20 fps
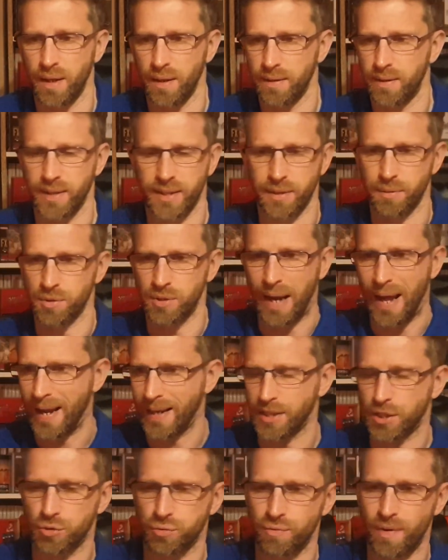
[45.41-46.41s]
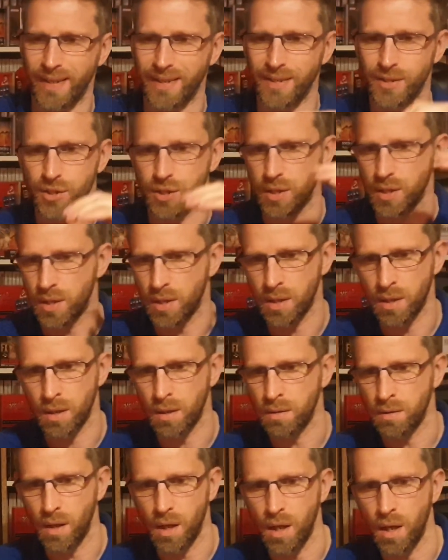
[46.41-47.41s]
I think it was like
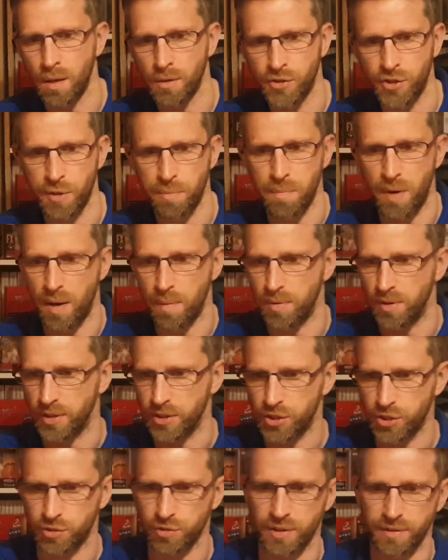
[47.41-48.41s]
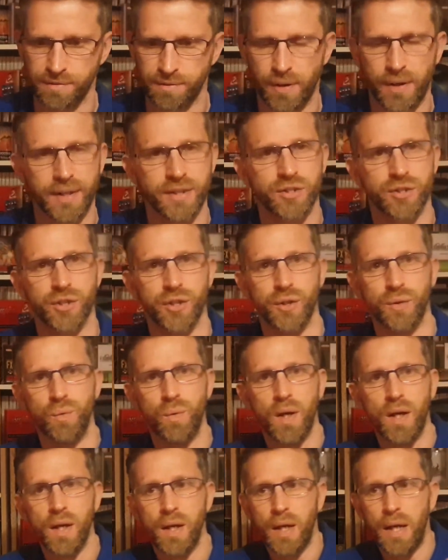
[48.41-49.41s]
ActRaiser, Super Mario Brothers, Street Fighter 2,
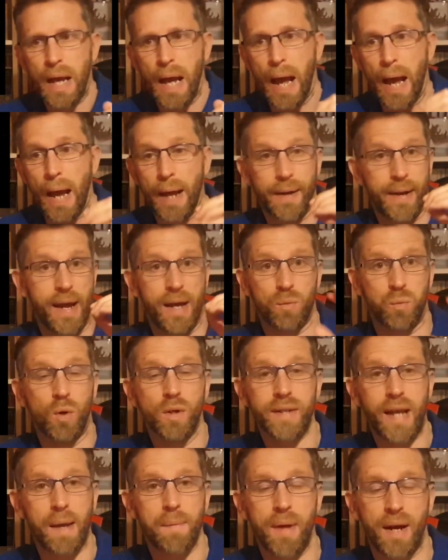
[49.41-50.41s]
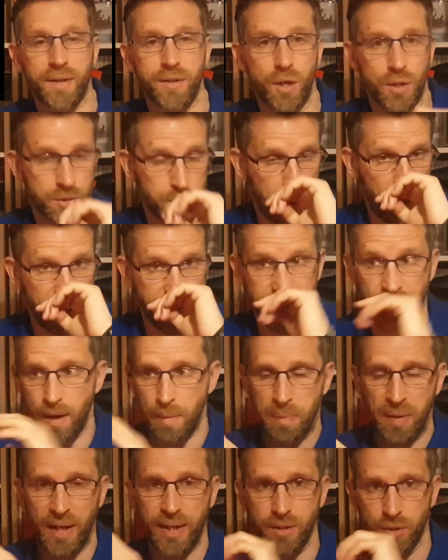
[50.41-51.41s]
and it had one game that I've not played. Now, I
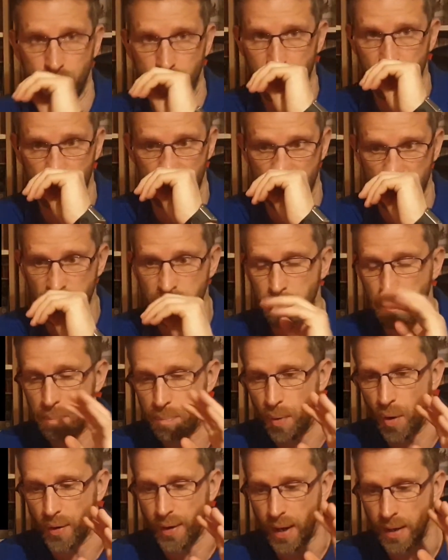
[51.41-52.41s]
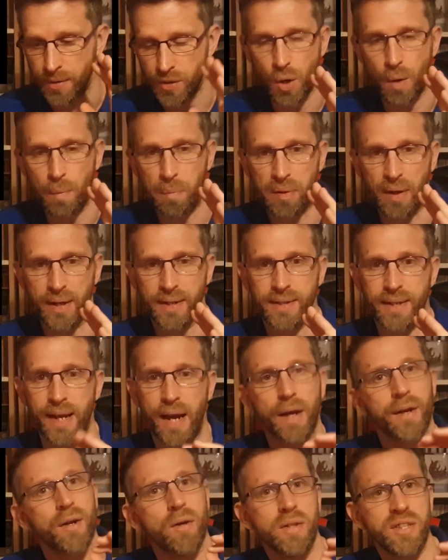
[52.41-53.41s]
played all the others, but I've not played it.
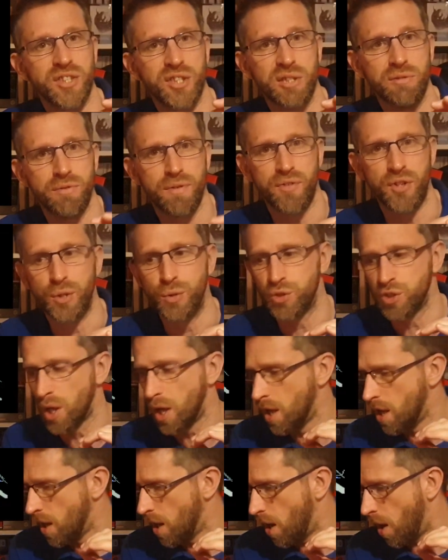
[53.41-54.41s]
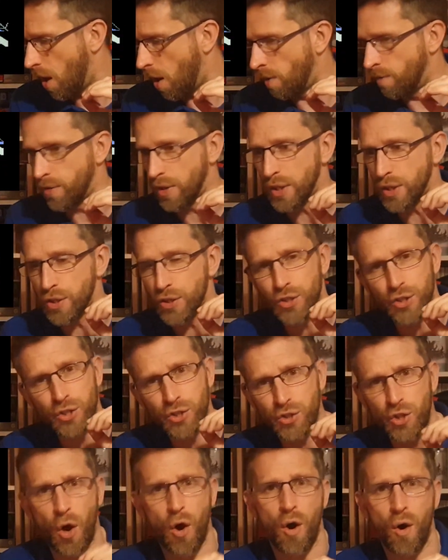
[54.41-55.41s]
I'd only seen reviews of
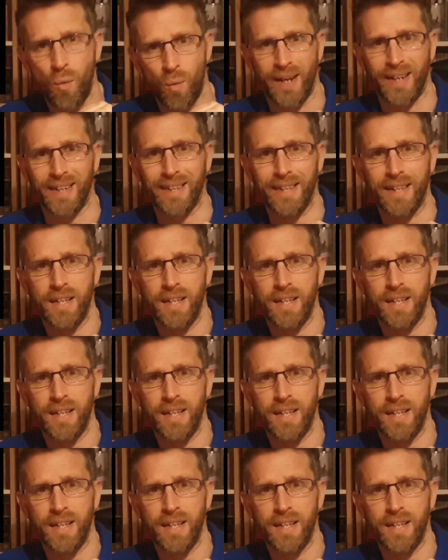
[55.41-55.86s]
StarWing.